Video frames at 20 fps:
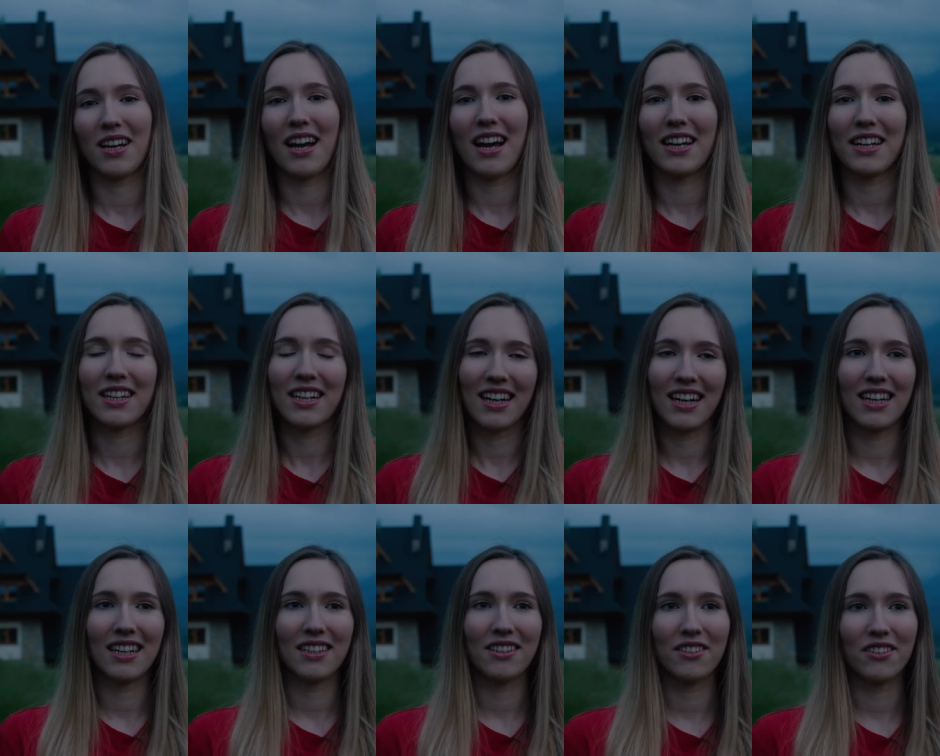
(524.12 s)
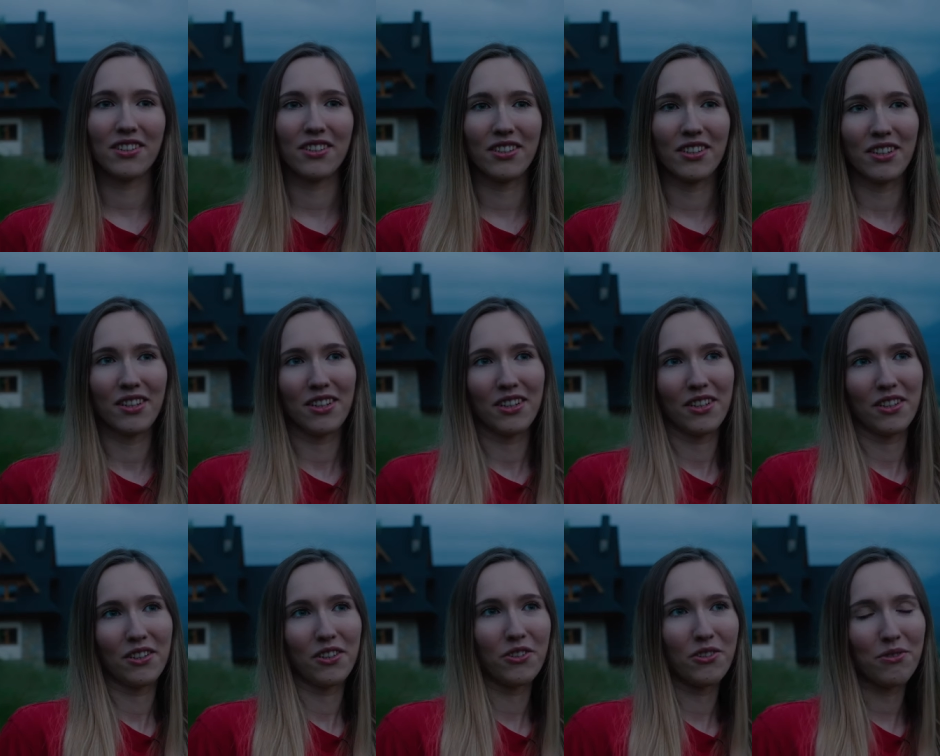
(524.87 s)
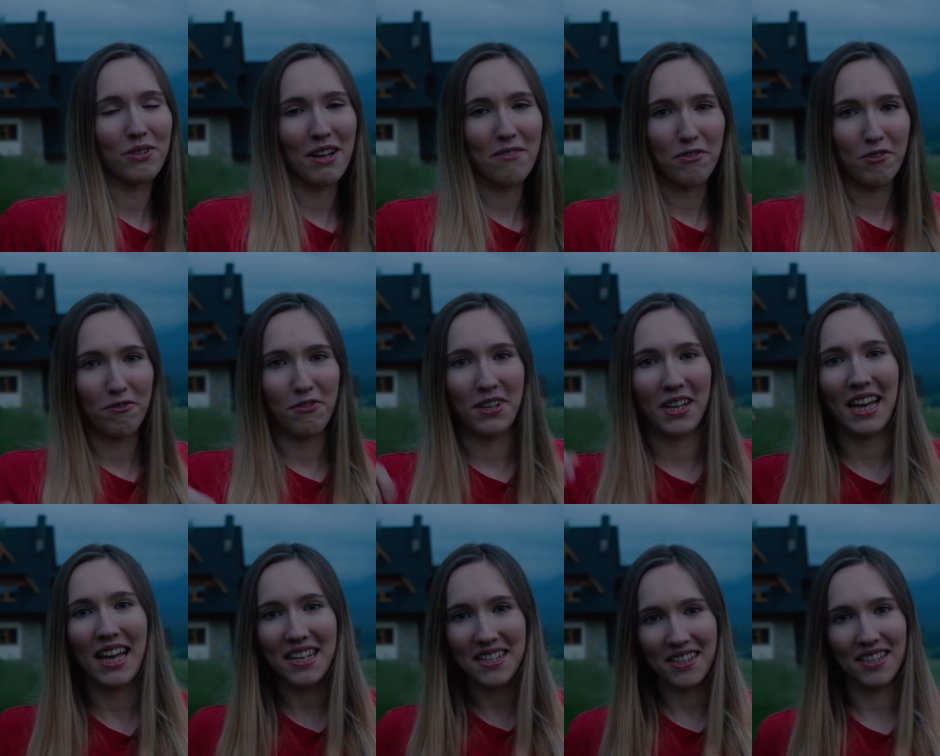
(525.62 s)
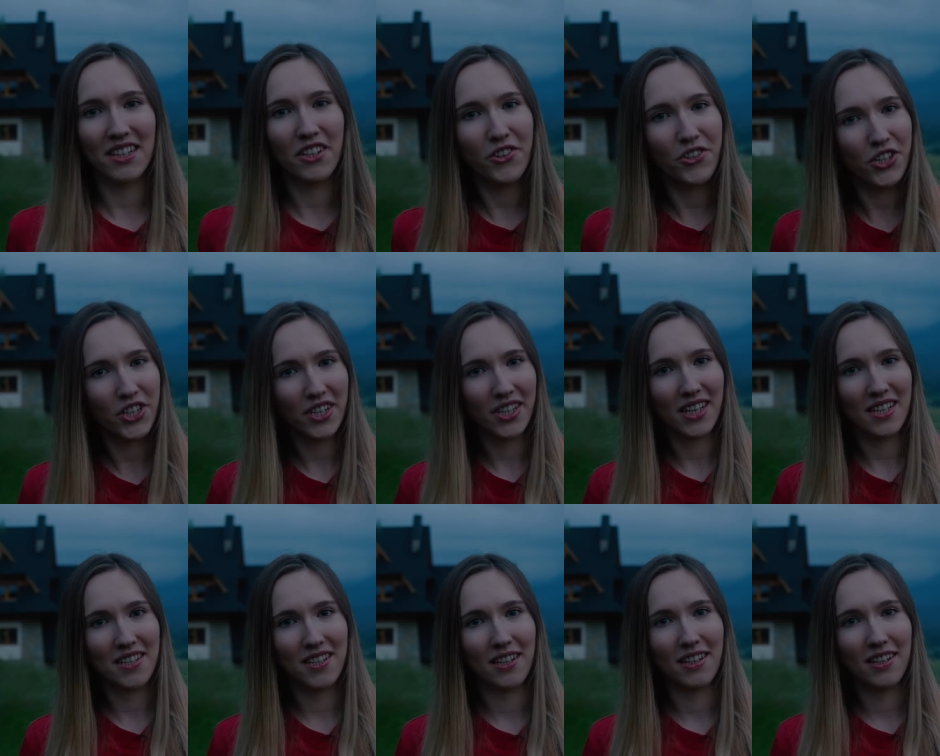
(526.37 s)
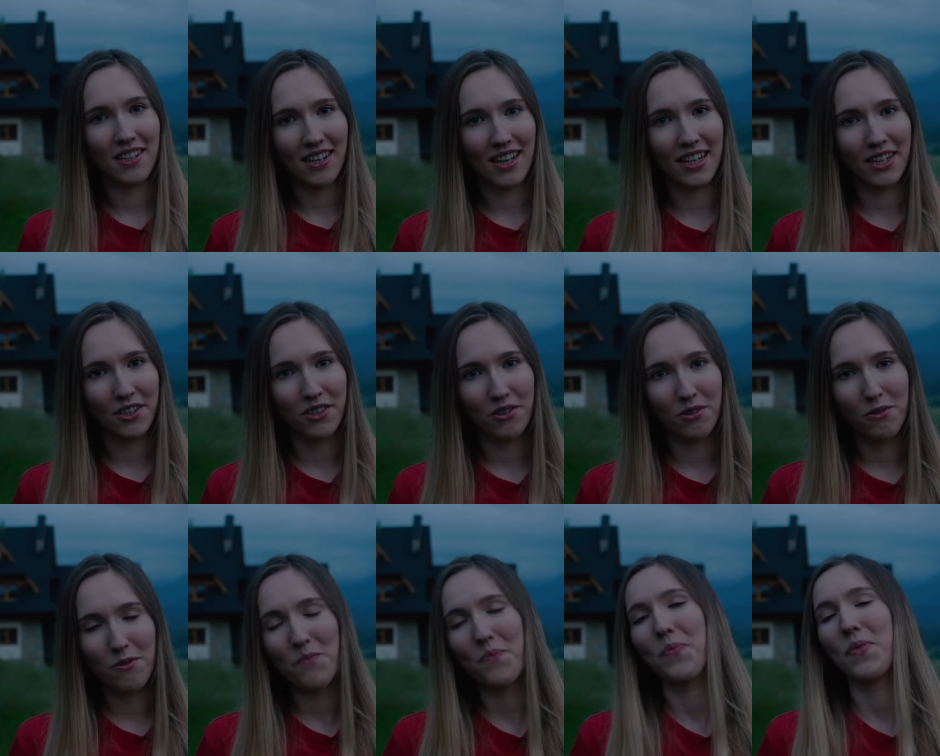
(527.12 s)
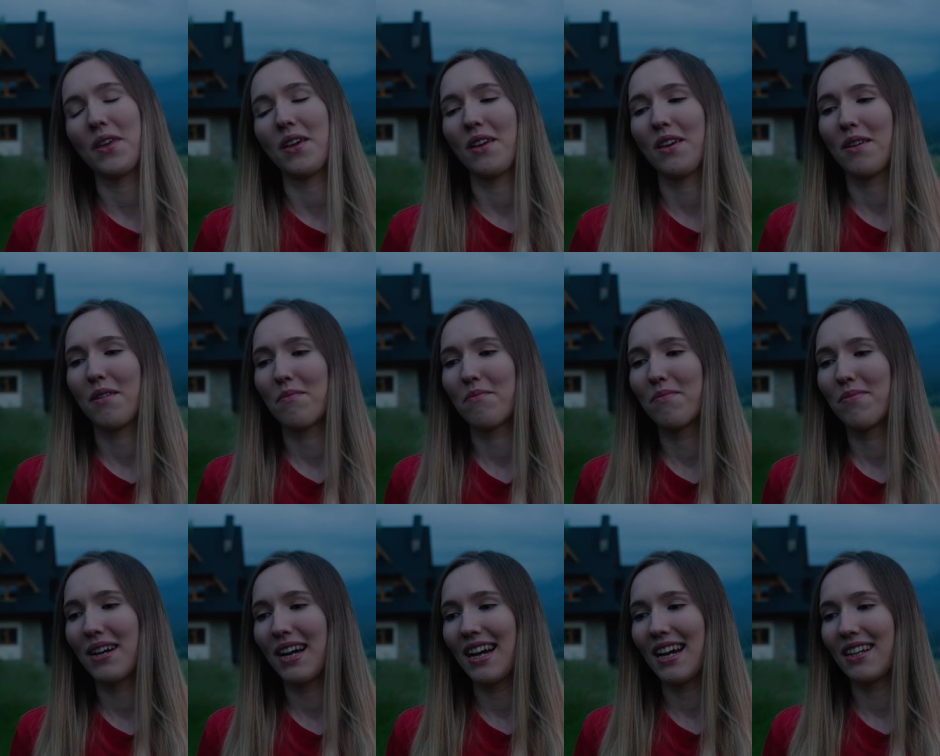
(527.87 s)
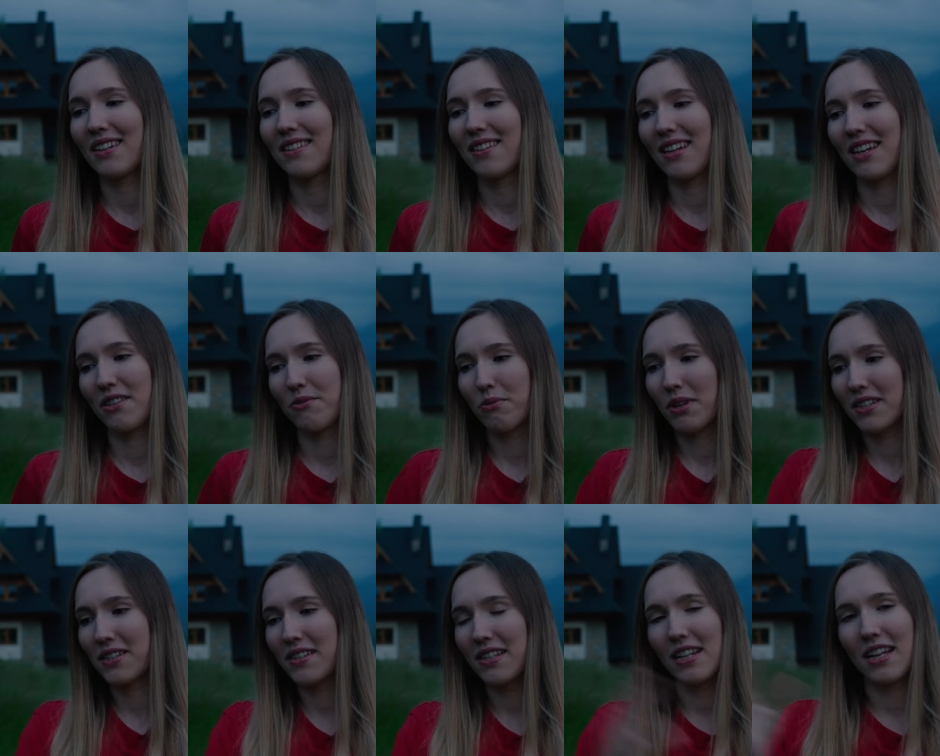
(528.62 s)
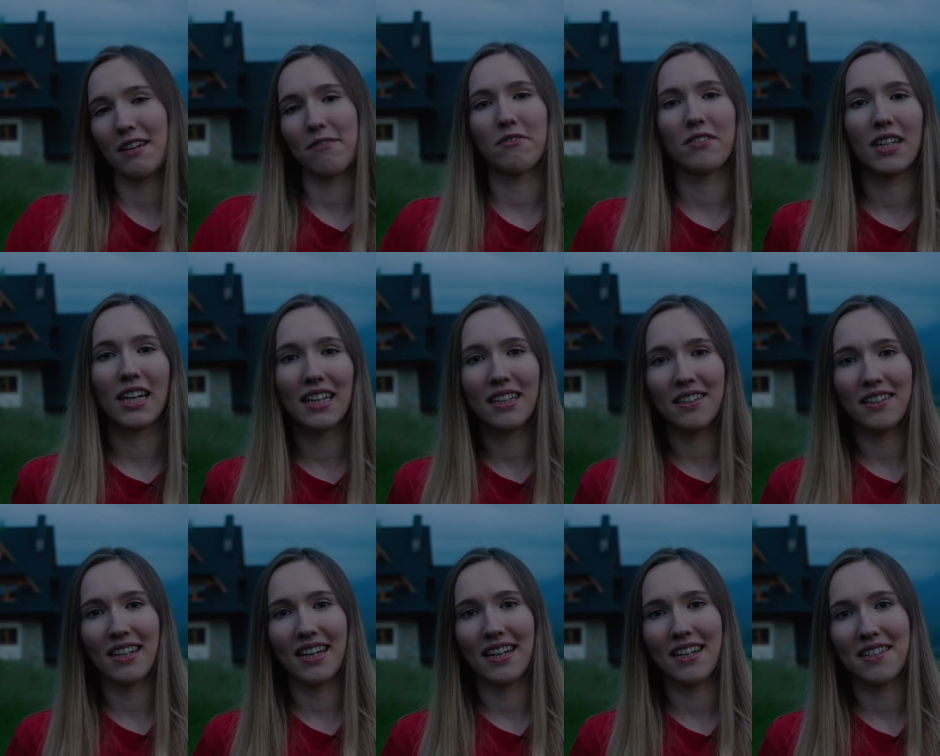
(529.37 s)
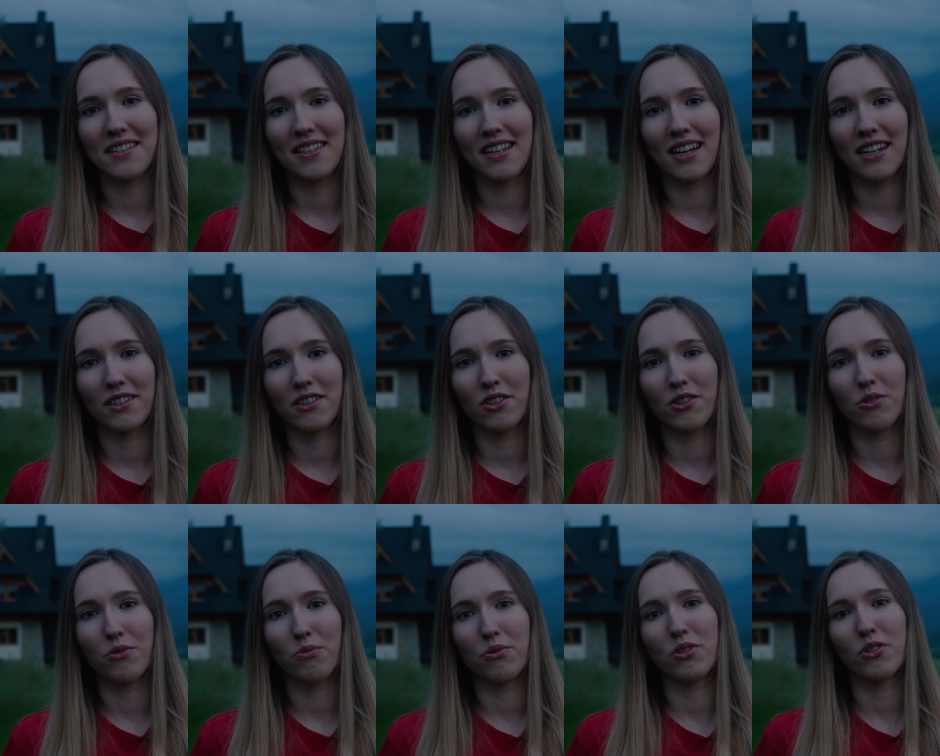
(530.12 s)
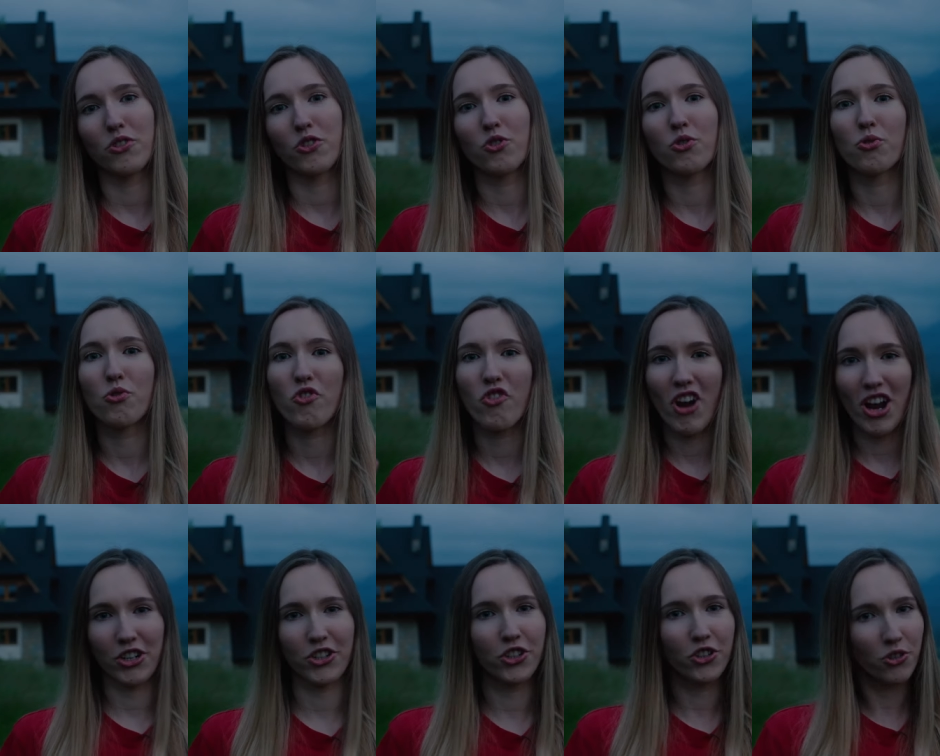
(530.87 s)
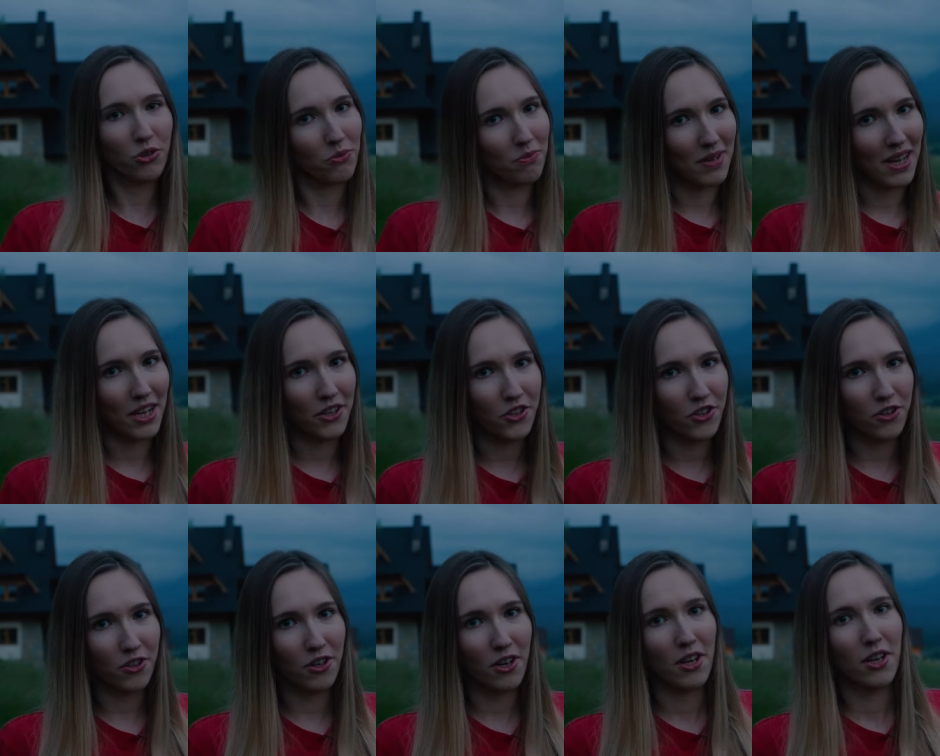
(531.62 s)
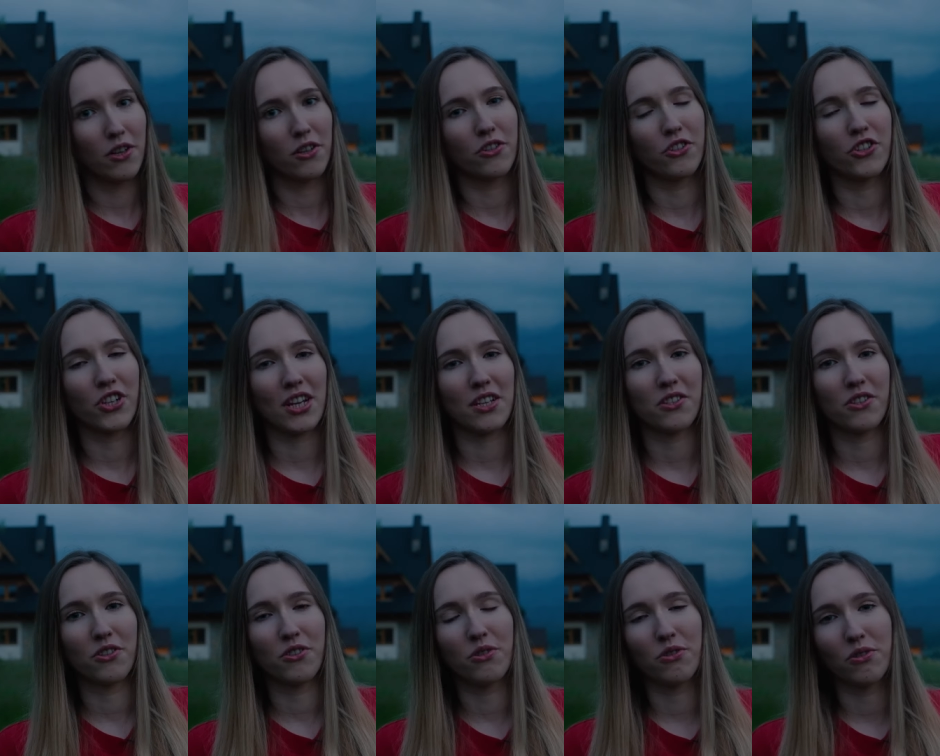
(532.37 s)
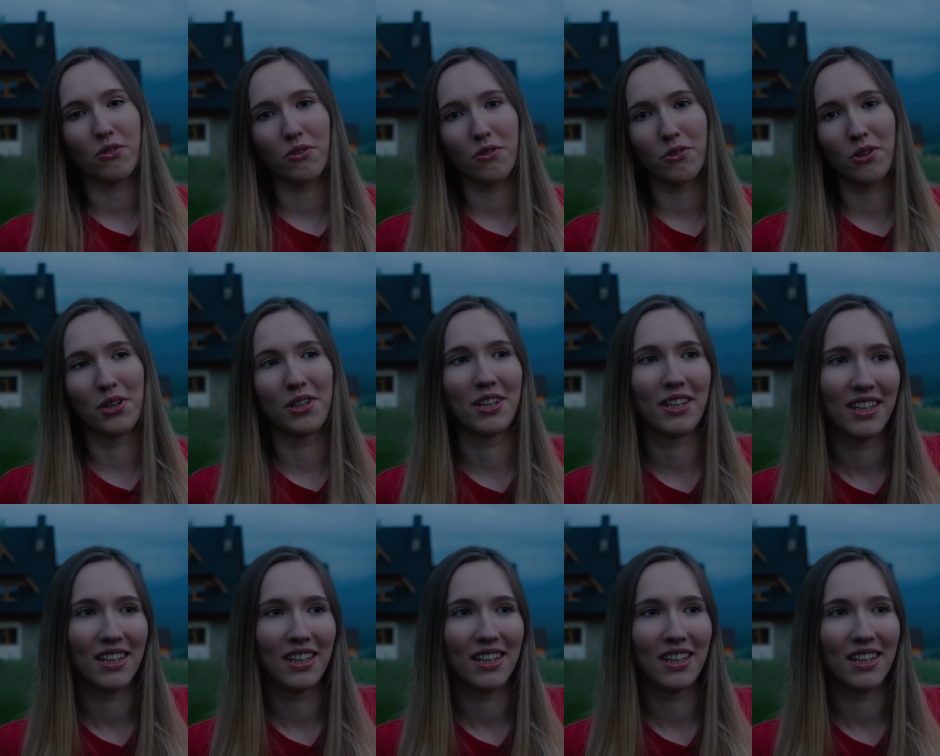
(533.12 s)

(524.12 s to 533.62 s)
I can't do everything as energetic as I'd like to, but as we still have 9 days, I don't want to rush too much just to,